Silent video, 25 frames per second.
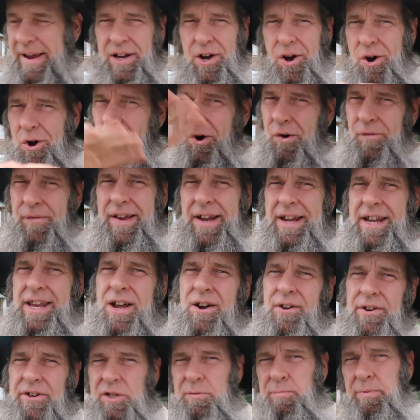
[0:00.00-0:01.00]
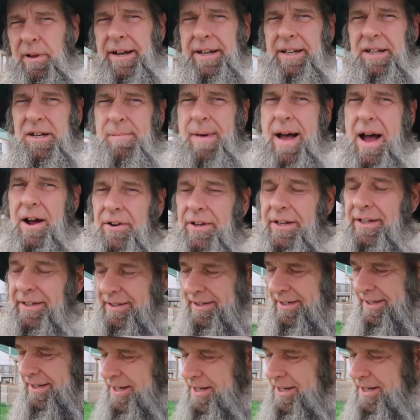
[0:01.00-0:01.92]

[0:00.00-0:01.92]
make a whole video explaining about it.